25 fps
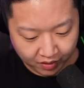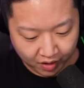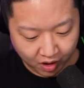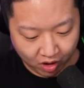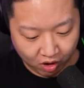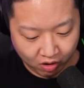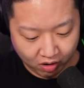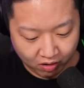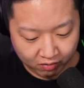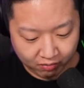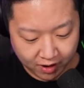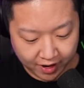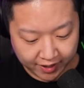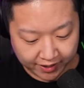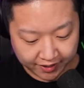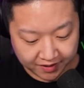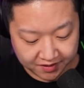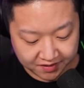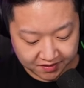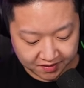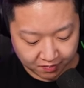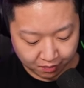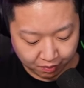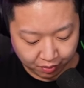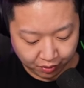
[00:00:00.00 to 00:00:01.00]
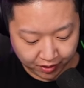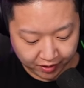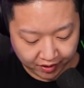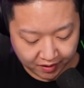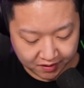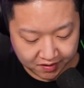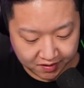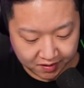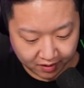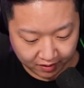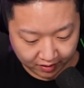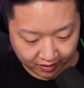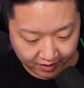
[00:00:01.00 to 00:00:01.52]
Oh, I reckon this is a pretty good
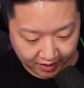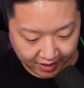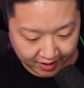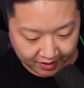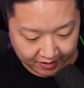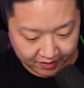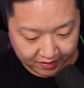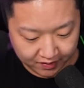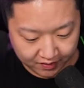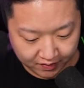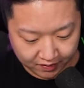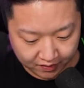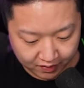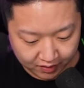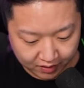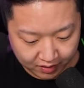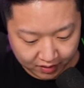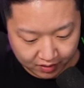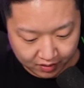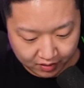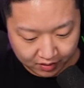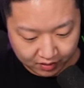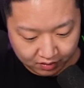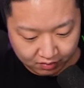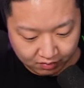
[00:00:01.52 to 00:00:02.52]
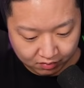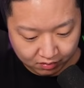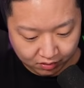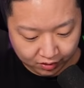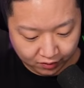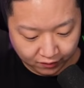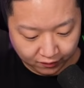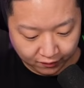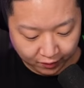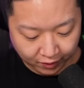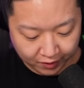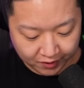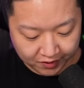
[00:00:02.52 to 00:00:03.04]
starting hand. We'll do
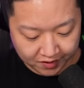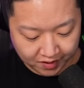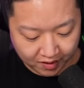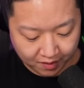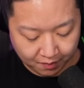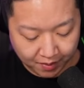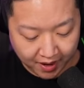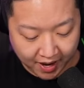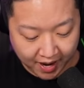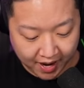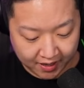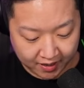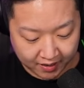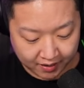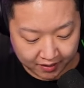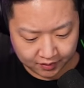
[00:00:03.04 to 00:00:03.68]
Furnace in the back.